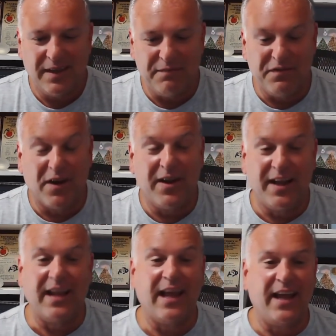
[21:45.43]
very
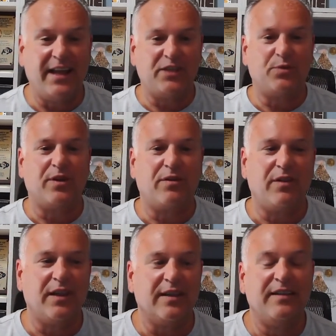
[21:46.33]
engaged with
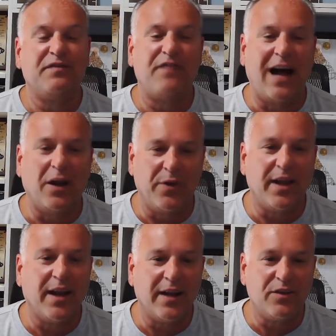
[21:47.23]
at least following
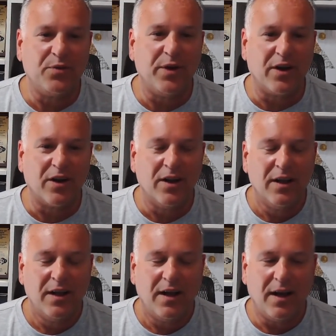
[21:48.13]
it on Twitter.
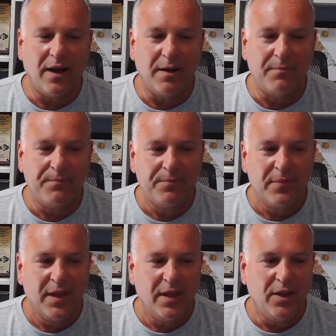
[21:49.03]

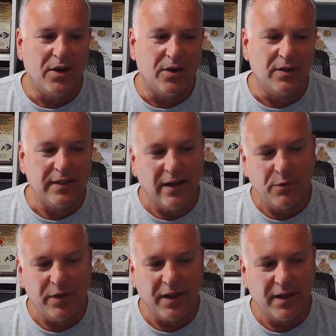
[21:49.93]
You know, now
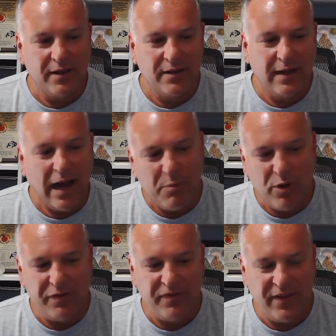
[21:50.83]
when the
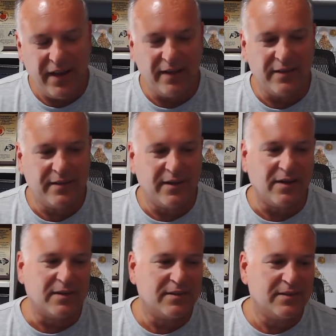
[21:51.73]
Cowboy fans
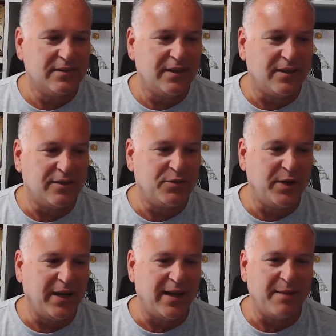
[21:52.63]
start, you know,
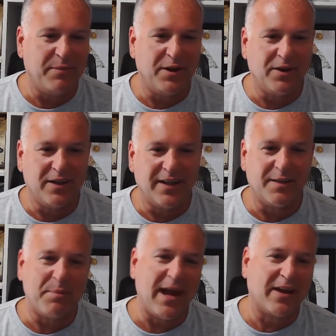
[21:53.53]
tweeting at me or like
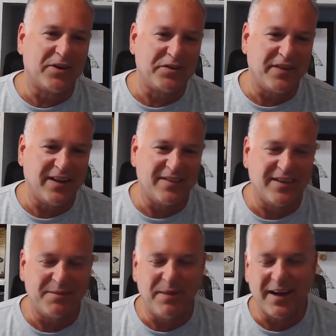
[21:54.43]
the Packers fans
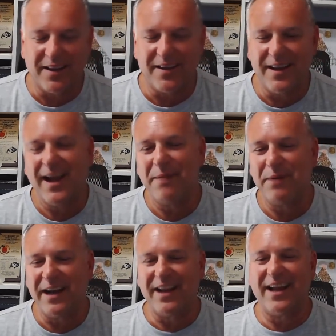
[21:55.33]
did back in the day, I
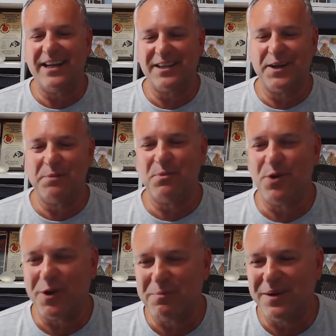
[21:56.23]
might engage a little
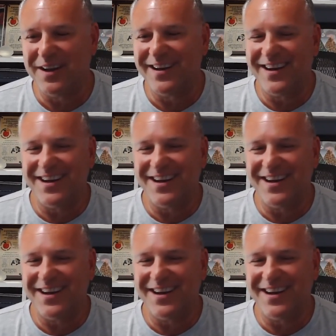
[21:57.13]
more. But